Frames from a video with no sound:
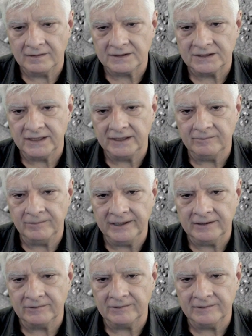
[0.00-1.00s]
like sheet
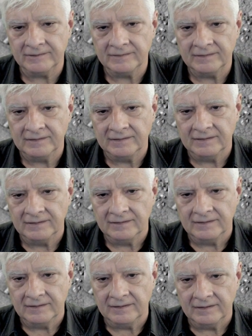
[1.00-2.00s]
metal.
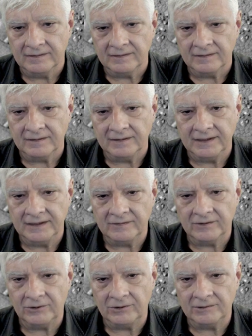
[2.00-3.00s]

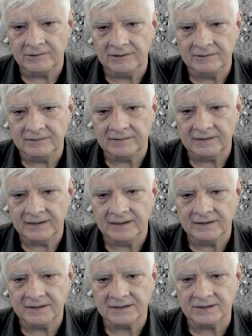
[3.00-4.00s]
Neat hole
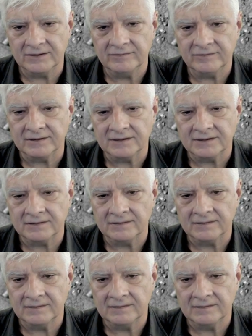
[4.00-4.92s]
there in the surface.